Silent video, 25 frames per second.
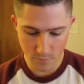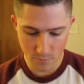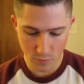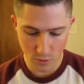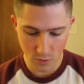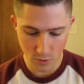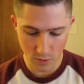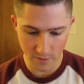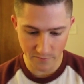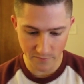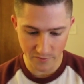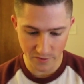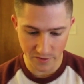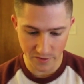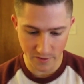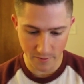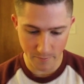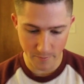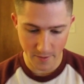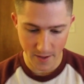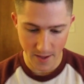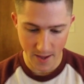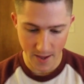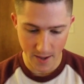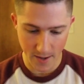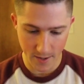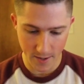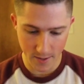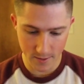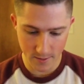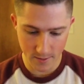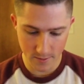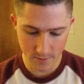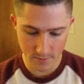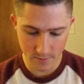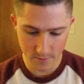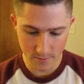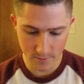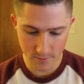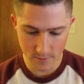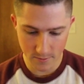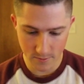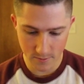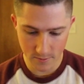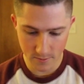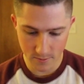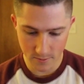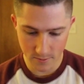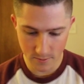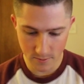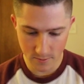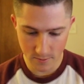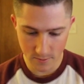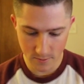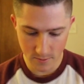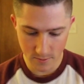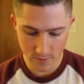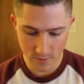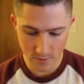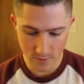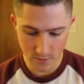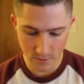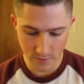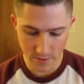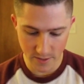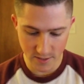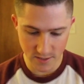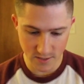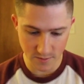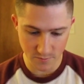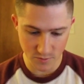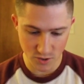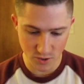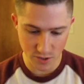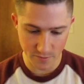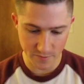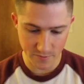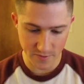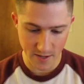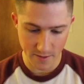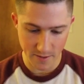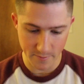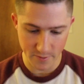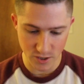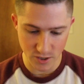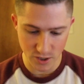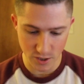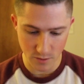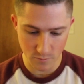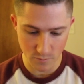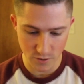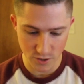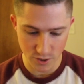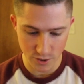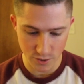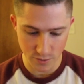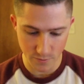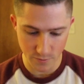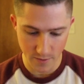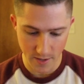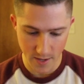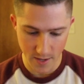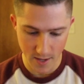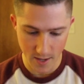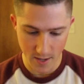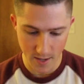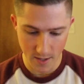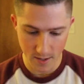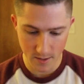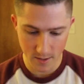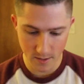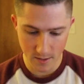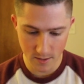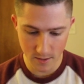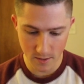Pull everything back. He'll get some chip damage in, which is okay,